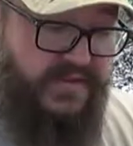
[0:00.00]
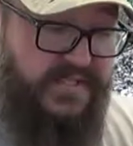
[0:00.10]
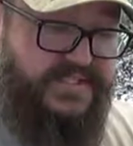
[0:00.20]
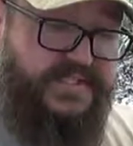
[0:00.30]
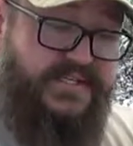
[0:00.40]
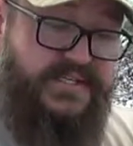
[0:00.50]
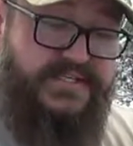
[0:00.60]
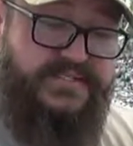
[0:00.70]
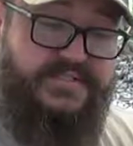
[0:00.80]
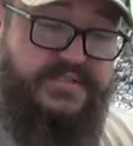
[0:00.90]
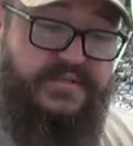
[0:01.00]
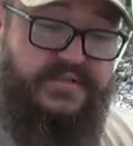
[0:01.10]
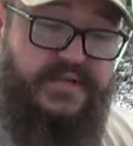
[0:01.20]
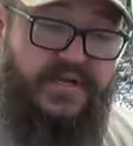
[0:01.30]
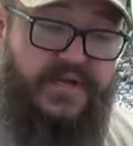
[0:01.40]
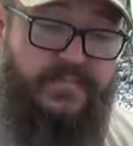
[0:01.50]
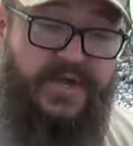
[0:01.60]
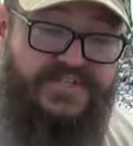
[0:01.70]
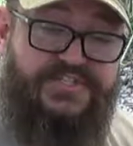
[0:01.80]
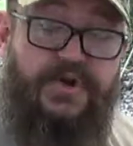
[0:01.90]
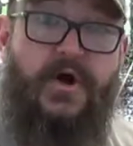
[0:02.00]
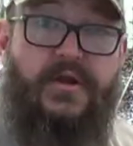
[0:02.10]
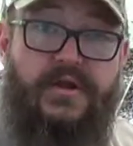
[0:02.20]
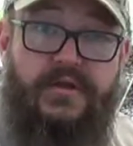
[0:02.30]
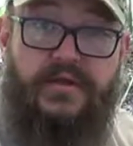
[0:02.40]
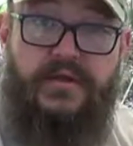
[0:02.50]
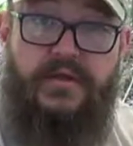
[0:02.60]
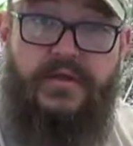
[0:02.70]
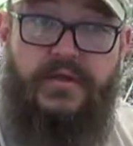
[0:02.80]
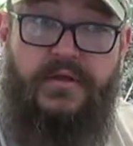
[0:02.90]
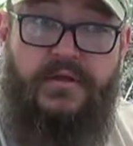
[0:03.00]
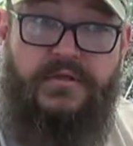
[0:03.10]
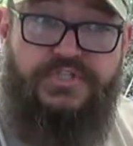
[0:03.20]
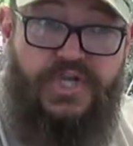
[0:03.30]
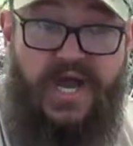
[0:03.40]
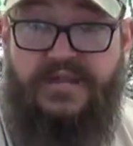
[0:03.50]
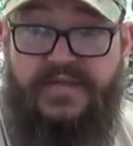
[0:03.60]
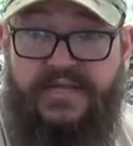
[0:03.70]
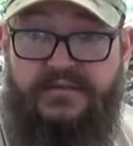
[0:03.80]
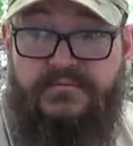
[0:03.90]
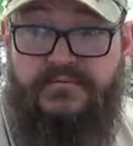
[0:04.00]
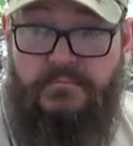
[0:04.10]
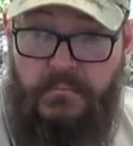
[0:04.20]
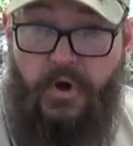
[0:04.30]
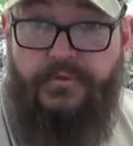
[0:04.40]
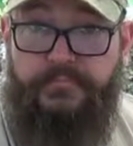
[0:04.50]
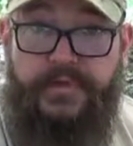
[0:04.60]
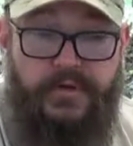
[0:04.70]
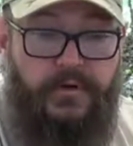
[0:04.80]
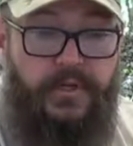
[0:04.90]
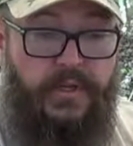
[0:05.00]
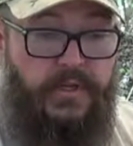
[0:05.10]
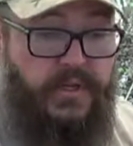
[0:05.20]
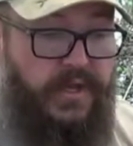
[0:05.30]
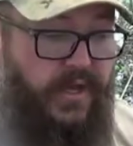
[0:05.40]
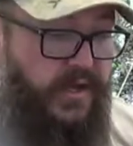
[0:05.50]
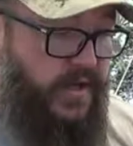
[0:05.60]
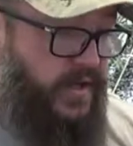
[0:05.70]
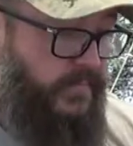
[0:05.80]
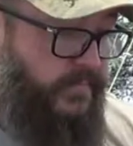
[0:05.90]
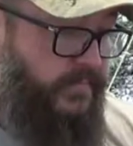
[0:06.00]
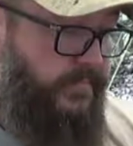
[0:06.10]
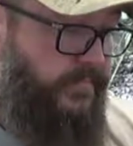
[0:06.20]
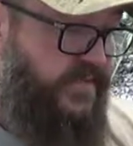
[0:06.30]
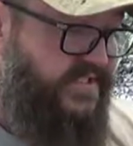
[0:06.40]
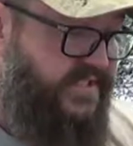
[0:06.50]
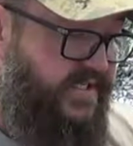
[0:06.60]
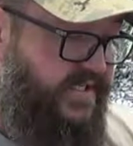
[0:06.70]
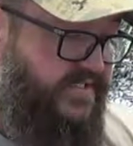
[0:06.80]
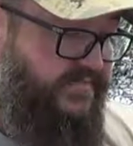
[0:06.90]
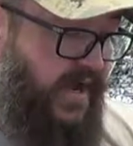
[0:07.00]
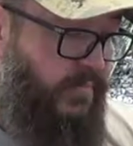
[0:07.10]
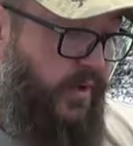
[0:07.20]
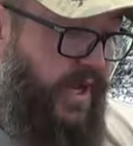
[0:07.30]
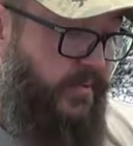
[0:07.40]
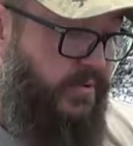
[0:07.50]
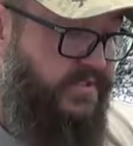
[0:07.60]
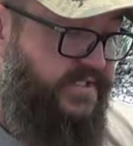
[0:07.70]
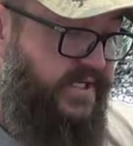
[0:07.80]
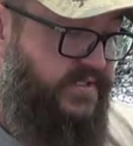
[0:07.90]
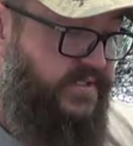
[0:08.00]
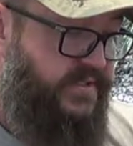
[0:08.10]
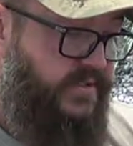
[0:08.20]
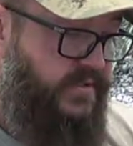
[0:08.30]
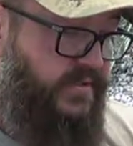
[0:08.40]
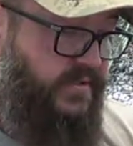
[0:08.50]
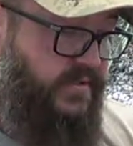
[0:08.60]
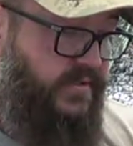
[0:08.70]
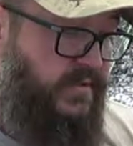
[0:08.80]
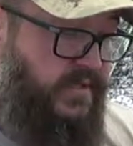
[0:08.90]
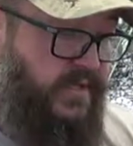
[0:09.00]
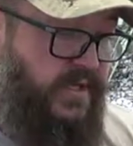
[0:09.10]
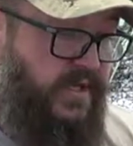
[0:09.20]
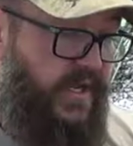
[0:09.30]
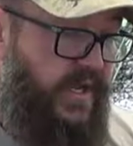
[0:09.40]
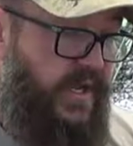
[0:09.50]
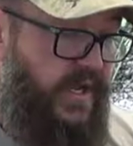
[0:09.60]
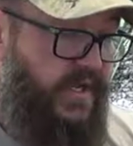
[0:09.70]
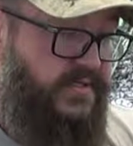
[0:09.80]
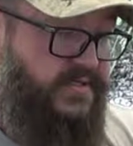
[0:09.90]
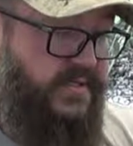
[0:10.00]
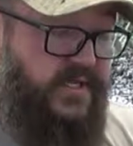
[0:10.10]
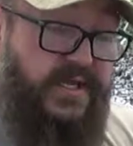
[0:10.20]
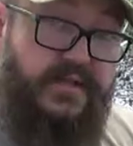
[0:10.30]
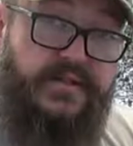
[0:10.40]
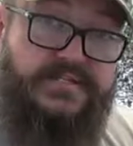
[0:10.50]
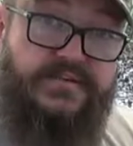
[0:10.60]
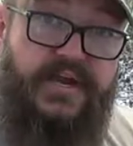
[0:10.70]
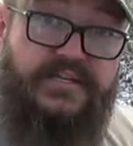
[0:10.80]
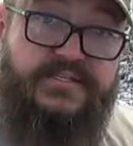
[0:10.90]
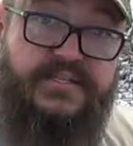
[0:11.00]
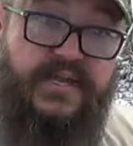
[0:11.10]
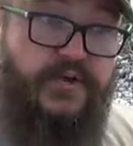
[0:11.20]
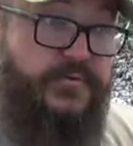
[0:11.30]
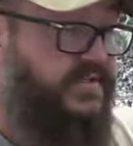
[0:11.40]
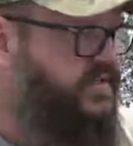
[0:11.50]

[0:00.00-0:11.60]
this is a dark chocolate malt beer. This is 5.8%. And yeah, let's crack this guy open and